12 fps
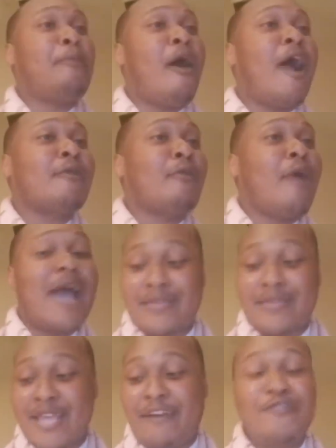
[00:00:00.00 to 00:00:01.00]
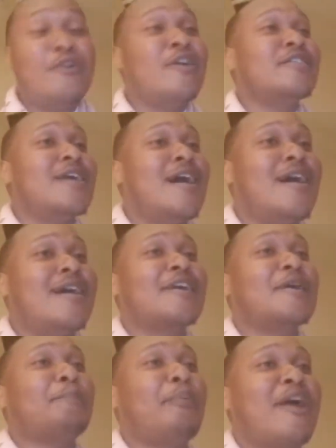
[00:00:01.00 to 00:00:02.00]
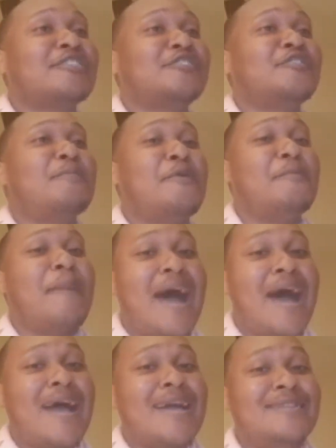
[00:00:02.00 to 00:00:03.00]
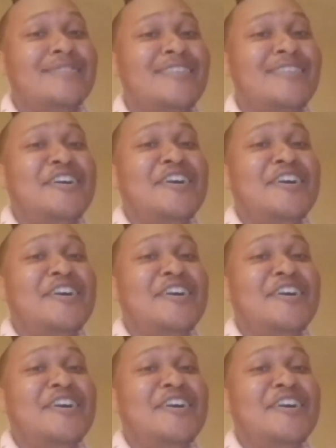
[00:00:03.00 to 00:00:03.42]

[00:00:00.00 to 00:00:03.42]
part right there, if you're a young, impressionable mind